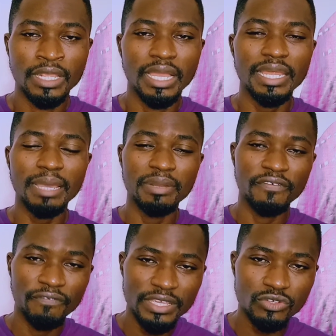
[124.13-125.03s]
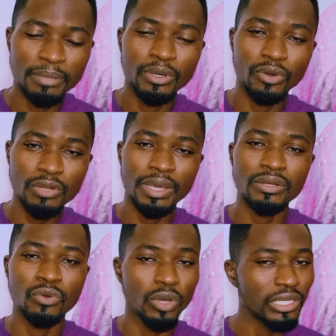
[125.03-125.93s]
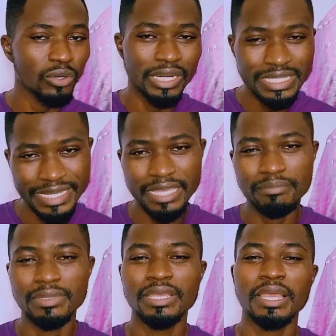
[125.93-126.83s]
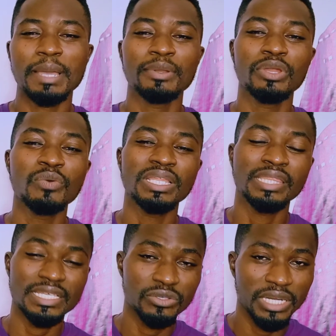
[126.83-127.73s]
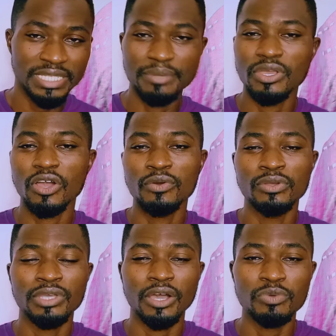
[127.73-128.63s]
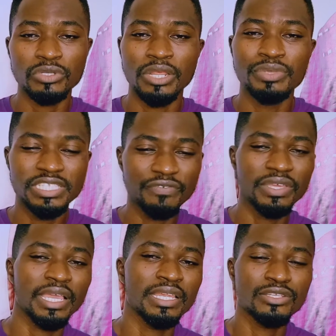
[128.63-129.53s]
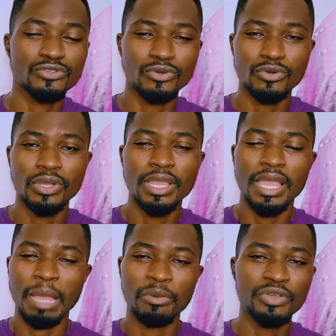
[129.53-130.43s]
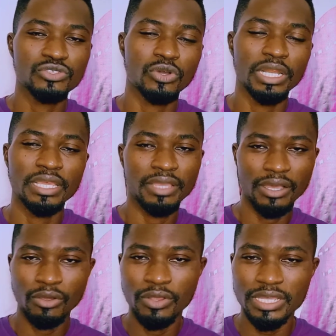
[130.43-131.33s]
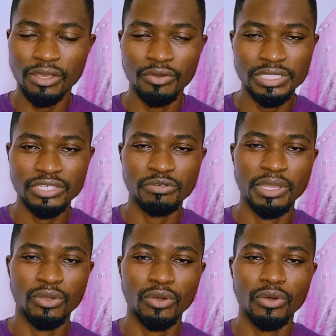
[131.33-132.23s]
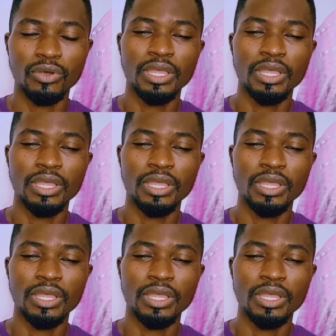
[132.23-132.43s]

Either I'm the first, or I'm the only one calling all the time. I'm the only one texting all the time. You're always on the receiving end. So I'm always calling, you're always answering my call.